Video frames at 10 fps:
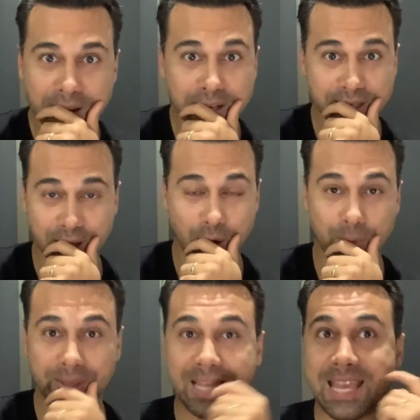
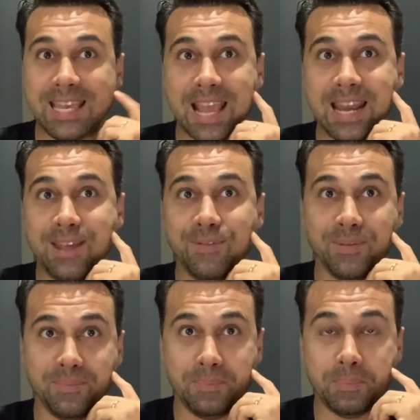So they can
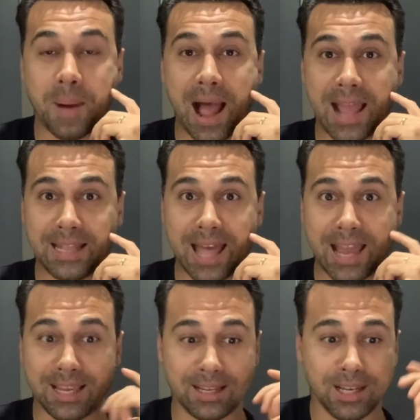even buy
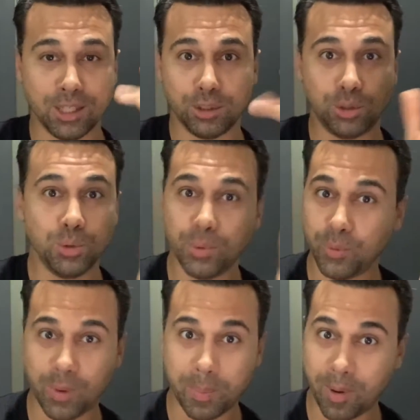like 2 or
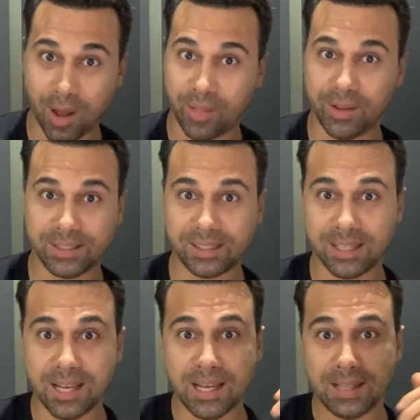3 products
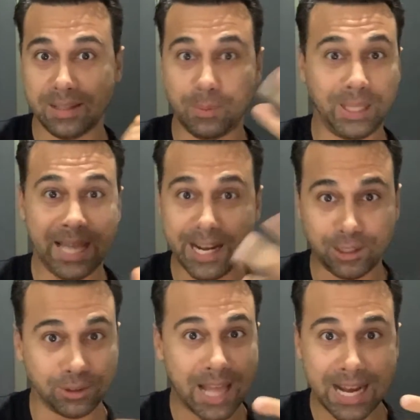related
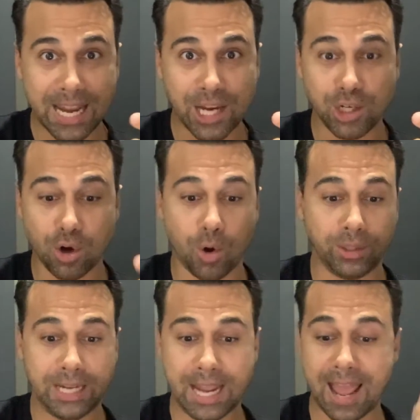to that niche, or
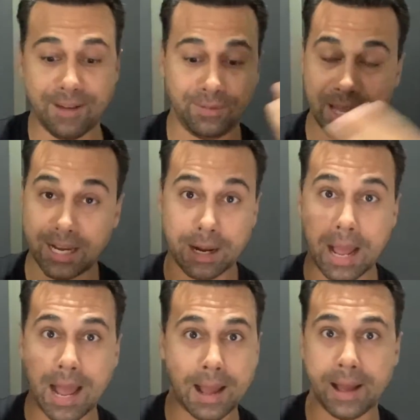they have like
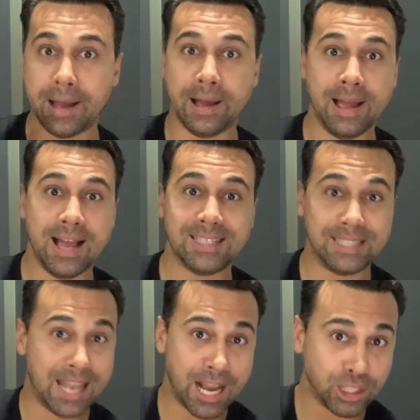a
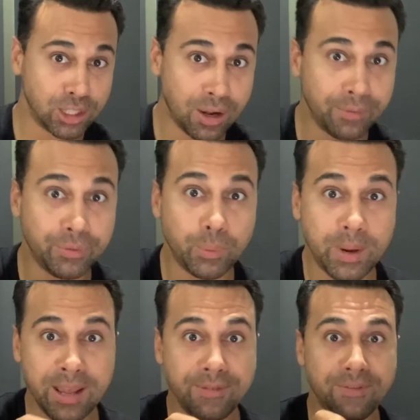selection of
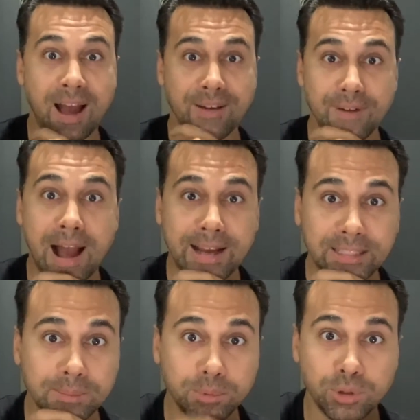3, 5
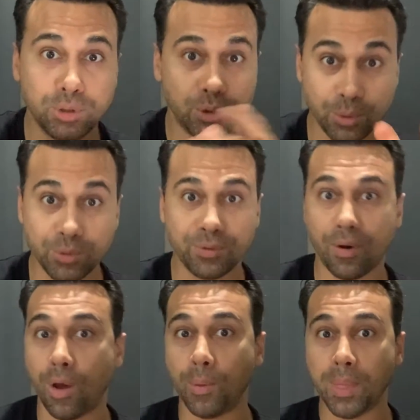items to choose
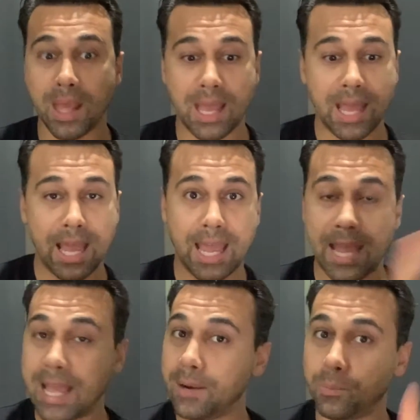from,
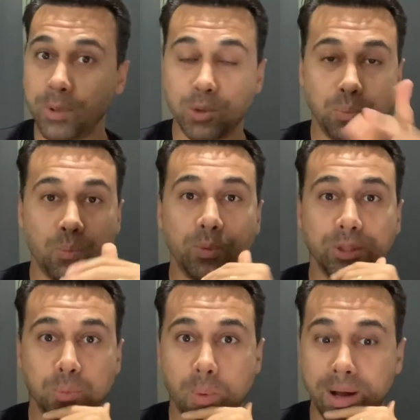and which
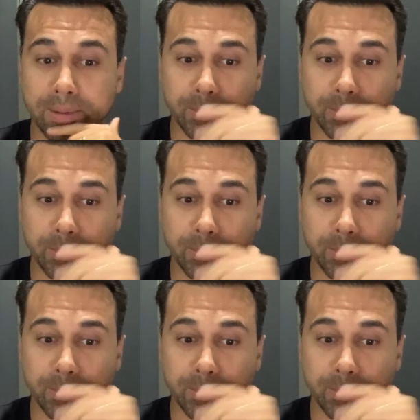one,